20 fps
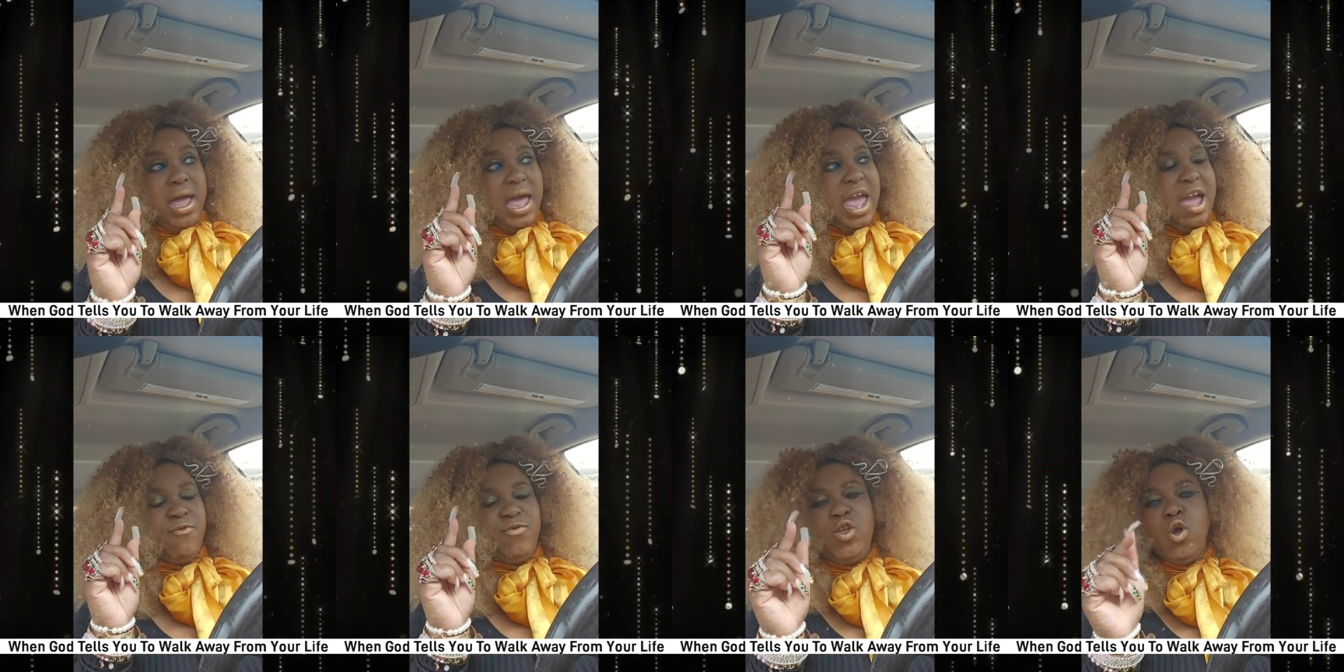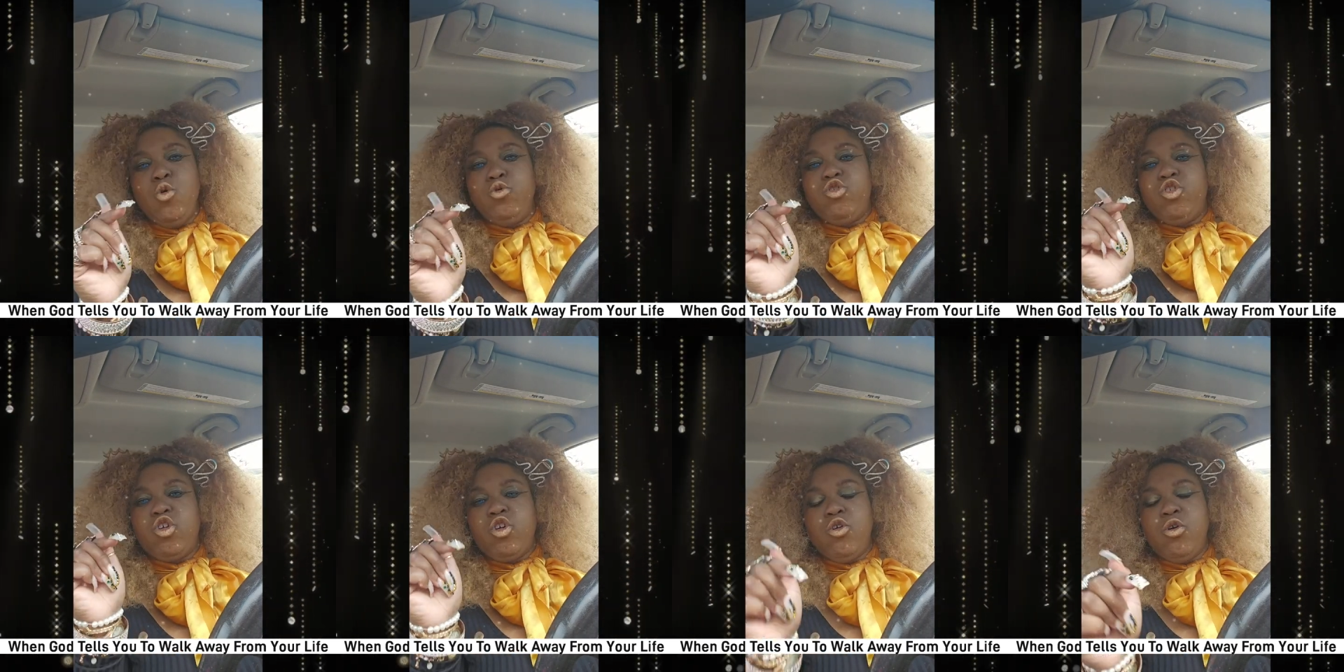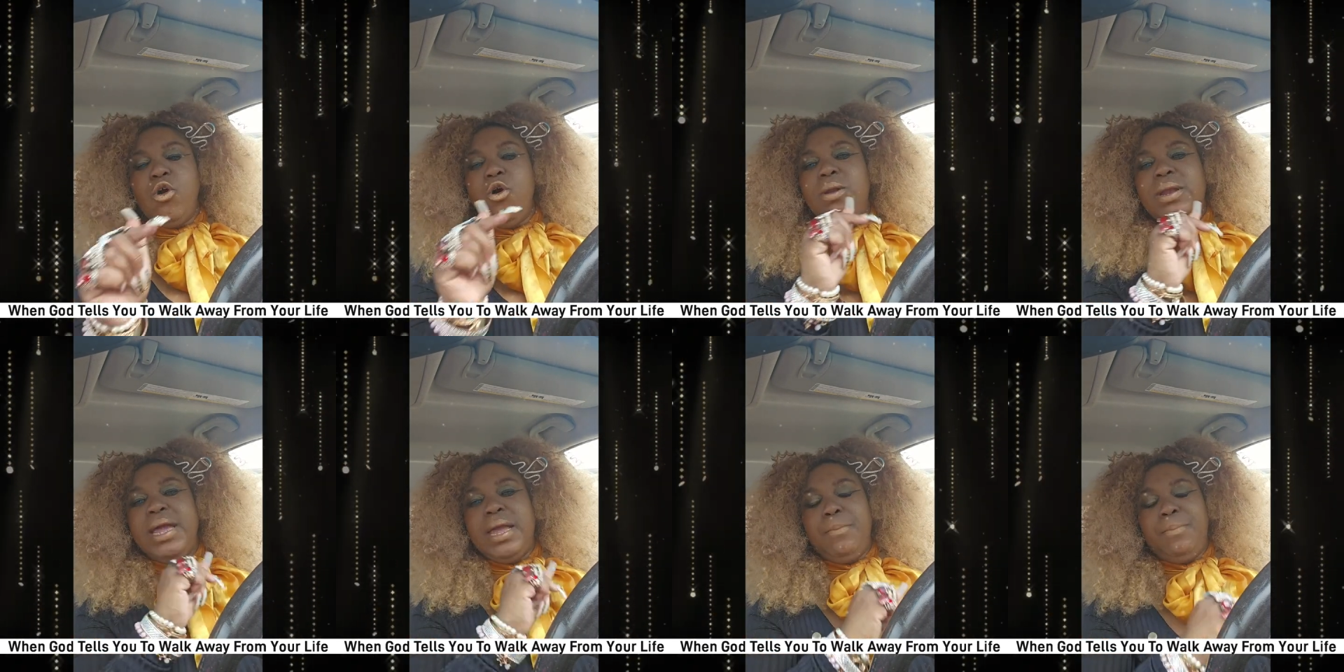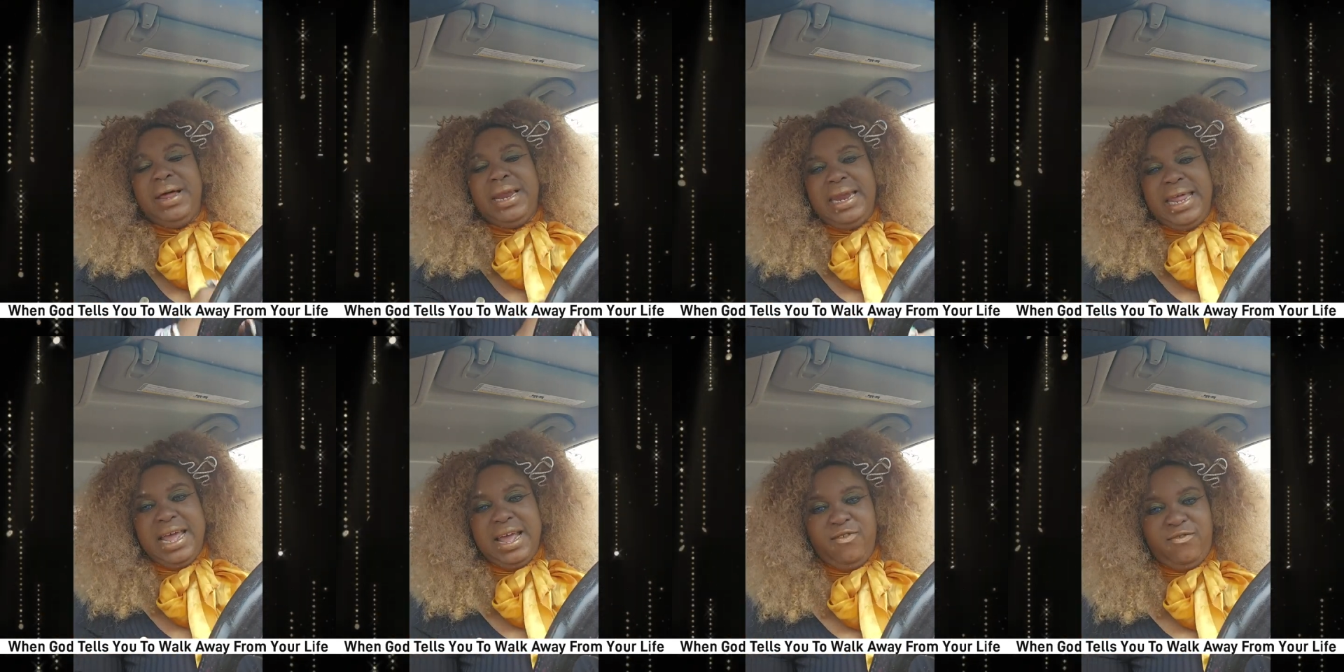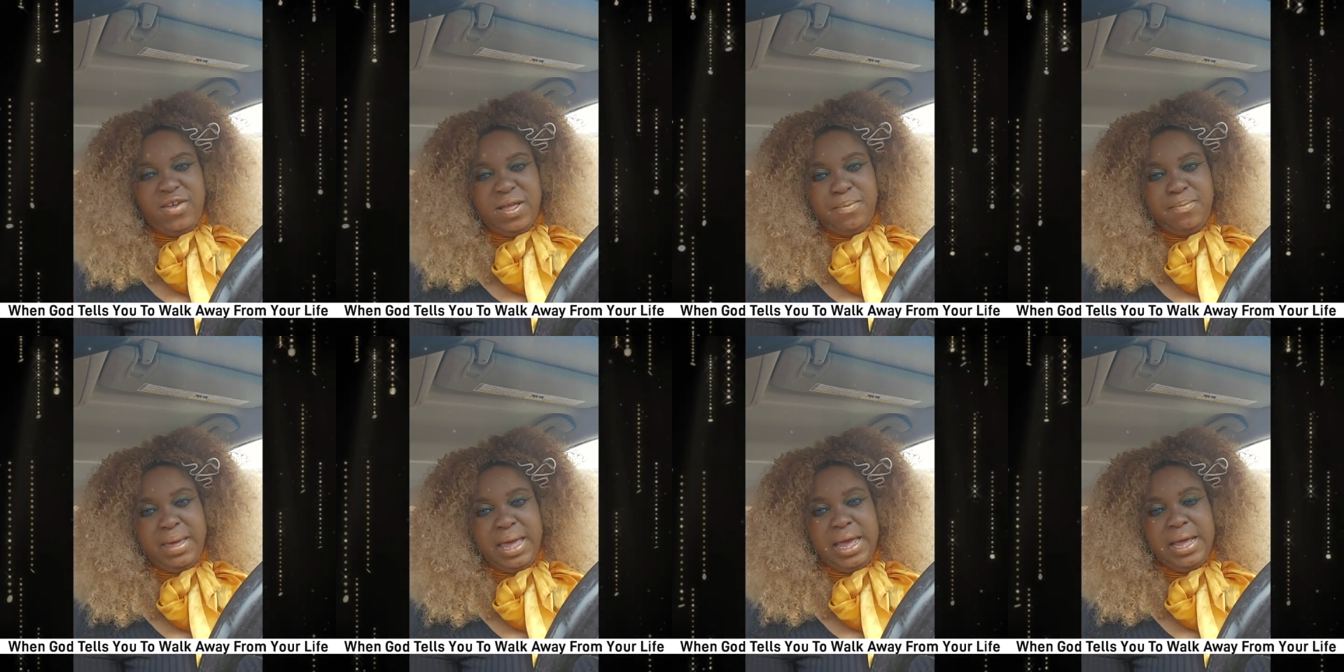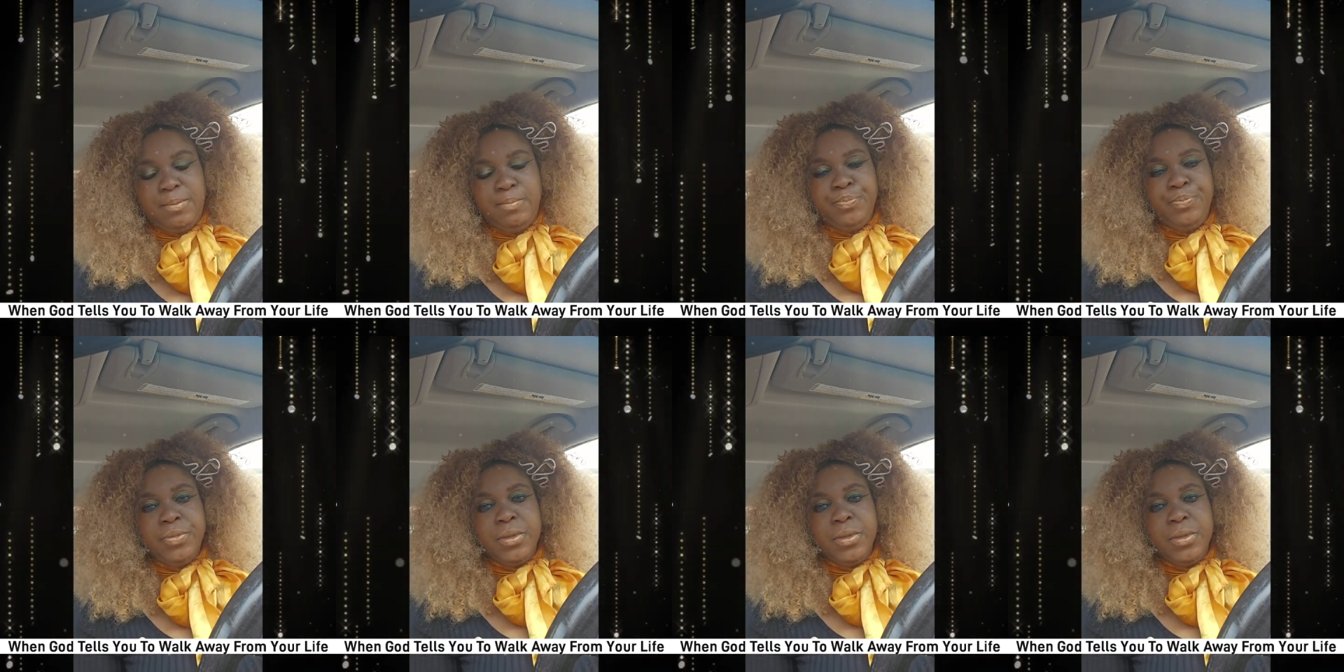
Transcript: if you truly believe in me,